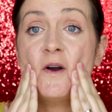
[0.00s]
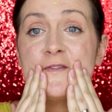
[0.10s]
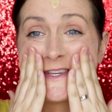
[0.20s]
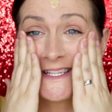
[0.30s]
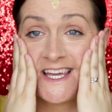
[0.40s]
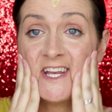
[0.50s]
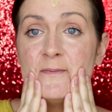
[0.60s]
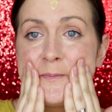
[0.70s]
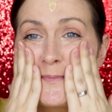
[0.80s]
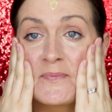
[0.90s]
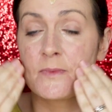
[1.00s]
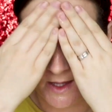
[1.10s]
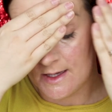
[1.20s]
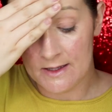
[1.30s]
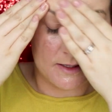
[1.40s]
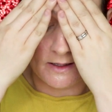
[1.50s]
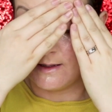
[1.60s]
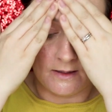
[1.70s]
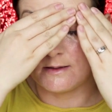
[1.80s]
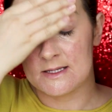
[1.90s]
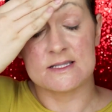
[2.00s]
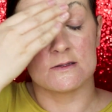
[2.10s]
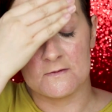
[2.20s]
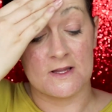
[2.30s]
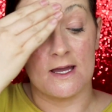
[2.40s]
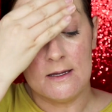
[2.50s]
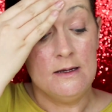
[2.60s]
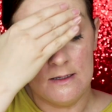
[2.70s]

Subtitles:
off your skin. It's lovely.